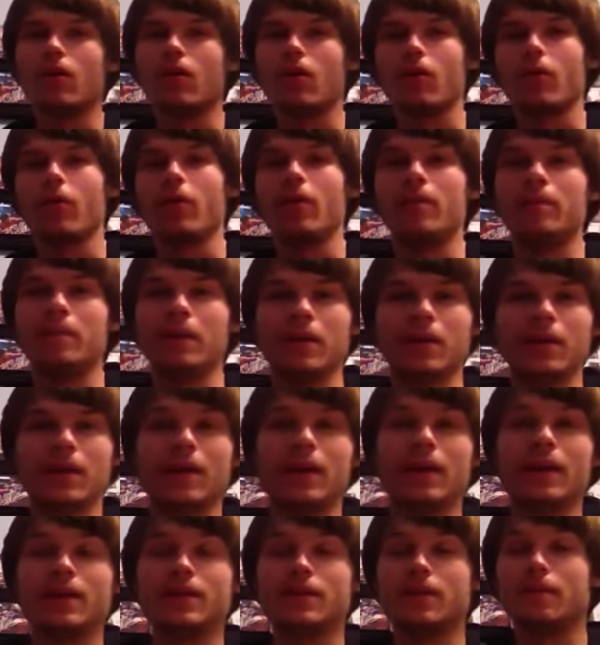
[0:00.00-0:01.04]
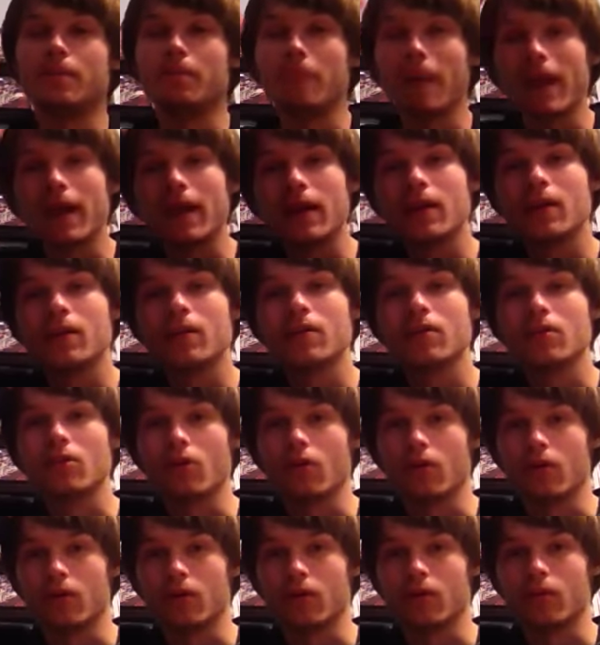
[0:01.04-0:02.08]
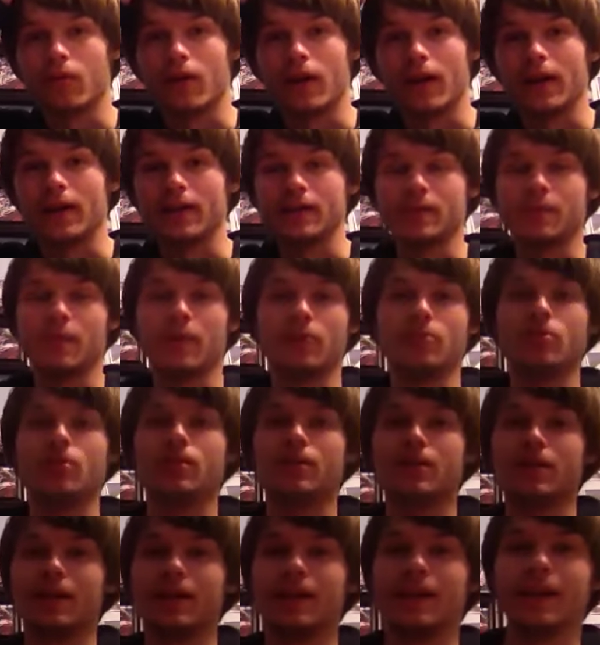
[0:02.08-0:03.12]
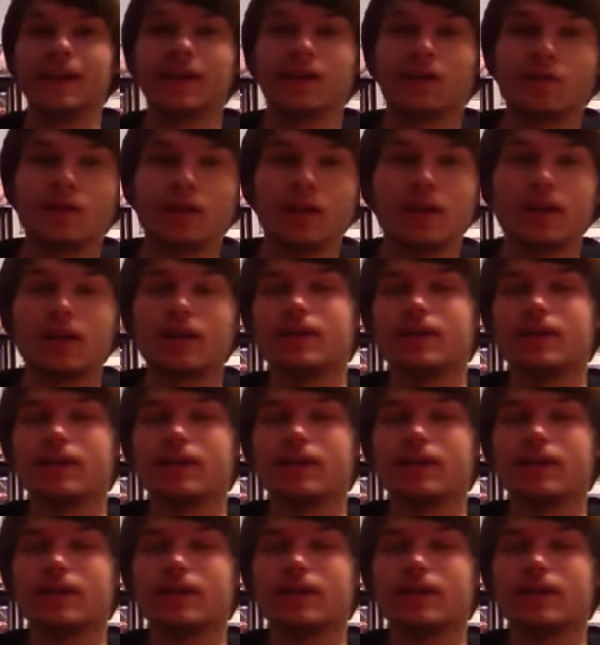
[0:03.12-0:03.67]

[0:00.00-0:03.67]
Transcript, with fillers: or the ability to make Lara run as much as Canelo did.